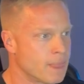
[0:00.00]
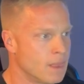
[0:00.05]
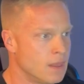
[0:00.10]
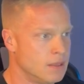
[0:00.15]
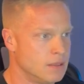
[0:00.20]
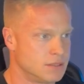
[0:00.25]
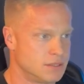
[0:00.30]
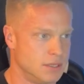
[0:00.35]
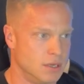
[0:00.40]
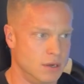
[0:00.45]

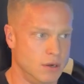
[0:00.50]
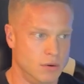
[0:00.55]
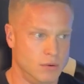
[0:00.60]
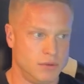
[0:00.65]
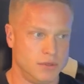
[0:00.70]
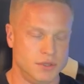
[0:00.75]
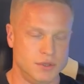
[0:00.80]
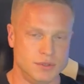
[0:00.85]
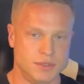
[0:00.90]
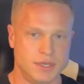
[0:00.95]

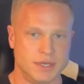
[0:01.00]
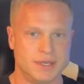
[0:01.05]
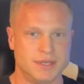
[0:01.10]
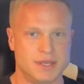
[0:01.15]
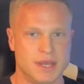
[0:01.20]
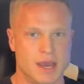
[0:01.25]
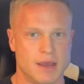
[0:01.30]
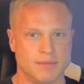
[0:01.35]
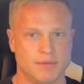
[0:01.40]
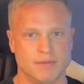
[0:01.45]
So using
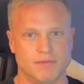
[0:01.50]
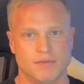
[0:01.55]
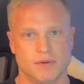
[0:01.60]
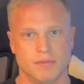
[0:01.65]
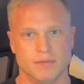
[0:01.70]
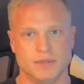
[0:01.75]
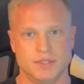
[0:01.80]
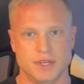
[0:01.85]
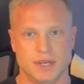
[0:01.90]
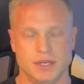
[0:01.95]
adaptive
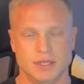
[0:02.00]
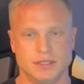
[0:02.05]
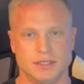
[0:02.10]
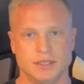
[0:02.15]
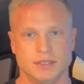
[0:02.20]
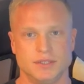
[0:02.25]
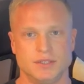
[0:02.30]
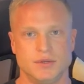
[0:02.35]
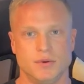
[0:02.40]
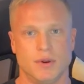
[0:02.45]

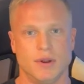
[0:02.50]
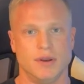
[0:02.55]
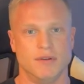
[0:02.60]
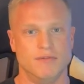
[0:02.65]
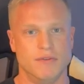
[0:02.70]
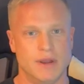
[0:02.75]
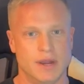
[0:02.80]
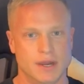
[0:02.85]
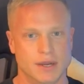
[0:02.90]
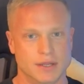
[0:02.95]
thermogenesis to our
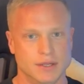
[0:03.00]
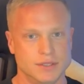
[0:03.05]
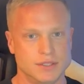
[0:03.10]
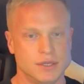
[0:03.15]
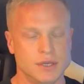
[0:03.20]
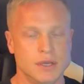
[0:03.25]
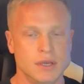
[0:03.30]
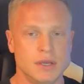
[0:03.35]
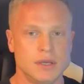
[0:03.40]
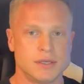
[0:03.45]

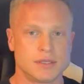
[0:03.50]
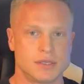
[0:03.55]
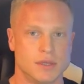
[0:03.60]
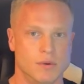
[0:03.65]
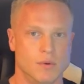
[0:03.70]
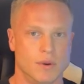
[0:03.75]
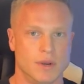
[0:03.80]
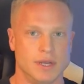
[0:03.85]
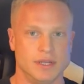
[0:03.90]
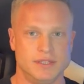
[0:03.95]
advantage.
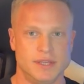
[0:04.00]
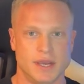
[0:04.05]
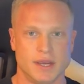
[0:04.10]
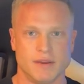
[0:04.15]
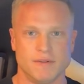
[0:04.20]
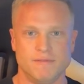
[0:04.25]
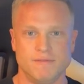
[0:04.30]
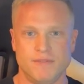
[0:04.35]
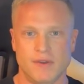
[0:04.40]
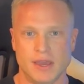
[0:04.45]
So we're going to take
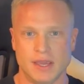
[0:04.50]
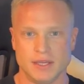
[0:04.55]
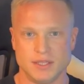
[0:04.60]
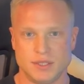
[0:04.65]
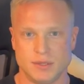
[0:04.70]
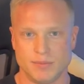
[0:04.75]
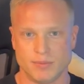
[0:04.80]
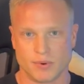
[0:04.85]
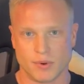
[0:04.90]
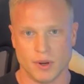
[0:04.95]
a
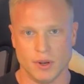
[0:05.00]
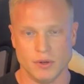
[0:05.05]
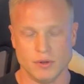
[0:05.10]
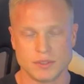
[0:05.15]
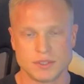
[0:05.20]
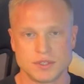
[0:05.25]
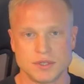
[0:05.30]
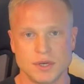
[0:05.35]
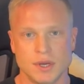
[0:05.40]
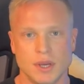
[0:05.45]
phased
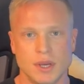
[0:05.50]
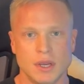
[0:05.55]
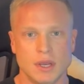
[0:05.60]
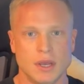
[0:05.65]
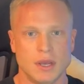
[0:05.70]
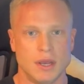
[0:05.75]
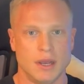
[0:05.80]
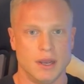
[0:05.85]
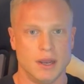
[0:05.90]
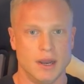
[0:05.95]
approach
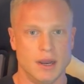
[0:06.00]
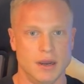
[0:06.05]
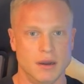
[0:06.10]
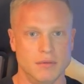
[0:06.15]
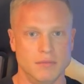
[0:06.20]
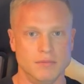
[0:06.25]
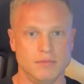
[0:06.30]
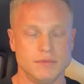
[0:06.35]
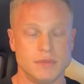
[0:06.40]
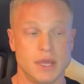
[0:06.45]

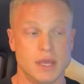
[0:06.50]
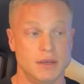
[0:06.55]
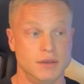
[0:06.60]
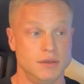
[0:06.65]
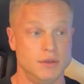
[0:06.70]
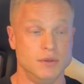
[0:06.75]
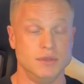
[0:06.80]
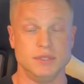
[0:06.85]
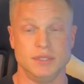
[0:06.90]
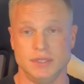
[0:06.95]

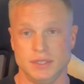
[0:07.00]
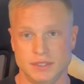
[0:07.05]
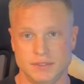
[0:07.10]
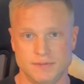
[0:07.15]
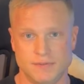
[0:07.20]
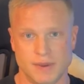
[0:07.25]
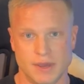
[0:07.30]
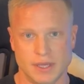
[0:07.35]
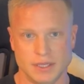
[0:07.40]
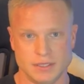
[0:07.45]
and using
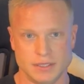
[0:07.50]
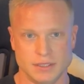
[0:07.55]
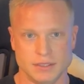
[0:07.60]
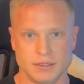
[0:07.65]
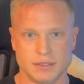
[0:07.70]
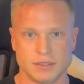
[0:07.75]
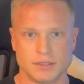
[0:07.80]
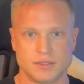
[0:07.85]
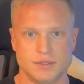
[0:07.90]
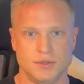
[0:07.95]
these
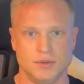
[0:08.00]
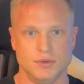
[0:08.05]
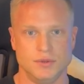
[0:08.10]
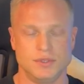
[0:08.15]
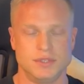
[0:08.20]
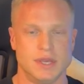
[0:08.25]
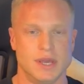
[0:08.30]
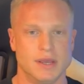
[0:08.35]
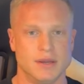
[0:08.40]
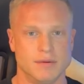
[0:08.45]
phases to
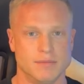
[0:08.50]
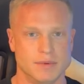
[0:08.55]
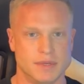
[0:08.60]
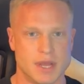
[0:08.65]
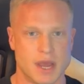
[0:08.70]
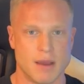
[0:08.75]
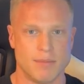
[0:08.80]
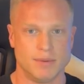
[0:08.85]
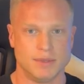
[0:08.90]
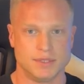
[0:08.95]
set your
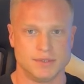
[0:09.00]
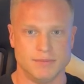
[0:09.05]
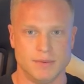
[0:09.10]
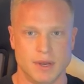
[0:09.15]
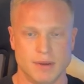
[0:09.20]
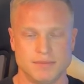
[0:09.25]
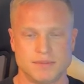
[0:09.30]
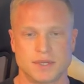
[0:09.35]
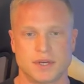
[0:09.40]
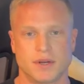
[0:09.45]
metabolism
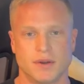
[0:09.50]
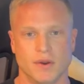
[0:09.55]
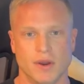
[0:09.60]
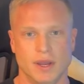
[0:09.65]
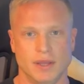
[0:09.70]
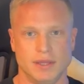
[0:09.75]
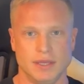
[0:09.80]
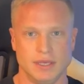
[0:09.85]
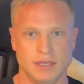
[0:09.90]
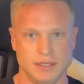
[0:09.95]
up to
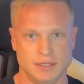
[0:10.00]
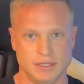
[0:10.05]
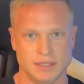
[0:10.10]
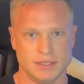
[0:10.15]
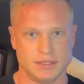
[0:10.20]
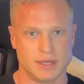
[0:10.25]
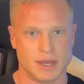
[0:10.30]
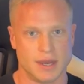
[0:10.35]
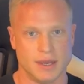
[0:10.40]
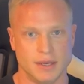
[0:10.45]
create the
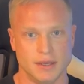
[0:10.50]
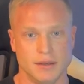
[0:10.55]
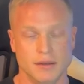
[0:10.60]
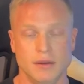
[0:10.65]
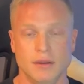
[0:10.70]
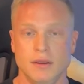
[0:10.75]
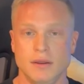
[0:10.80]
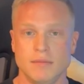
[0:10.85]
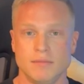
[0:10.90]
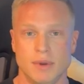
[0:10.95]
easiest diet
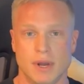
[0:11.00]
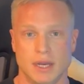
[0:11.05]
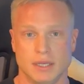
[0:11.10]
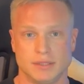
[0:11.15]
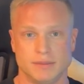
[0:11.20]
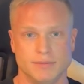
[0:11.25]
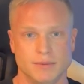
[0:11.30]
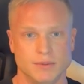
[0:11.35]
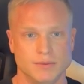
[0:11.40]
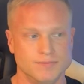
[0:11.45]

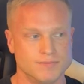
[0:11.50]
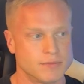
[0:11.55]
possible.